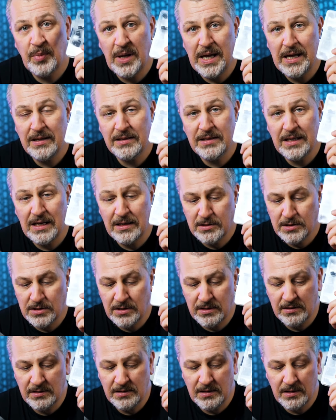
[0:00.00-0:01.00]
pay
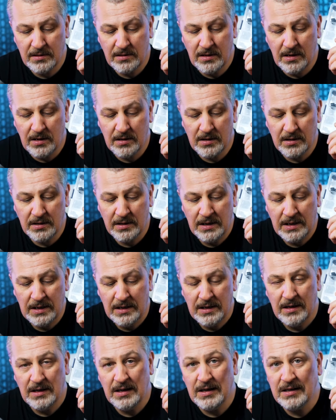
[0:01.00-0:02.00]
attention. There are
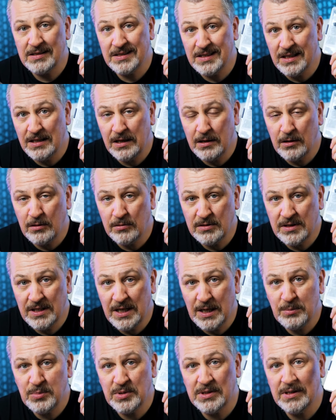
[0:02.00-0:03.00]
silicone
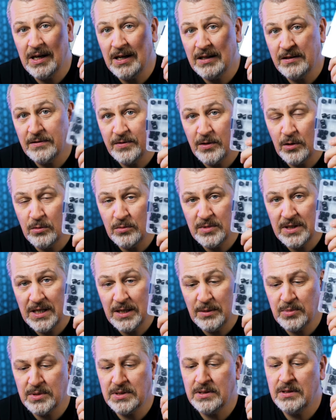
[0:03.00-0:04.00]
tips and foam
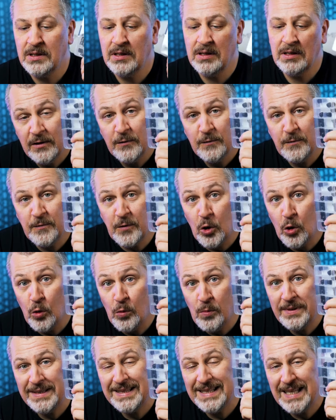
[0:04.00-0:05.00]
tips.
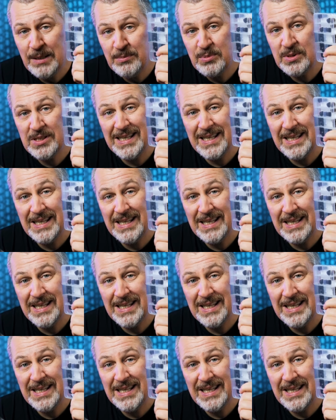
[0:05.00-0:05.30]
Foam tips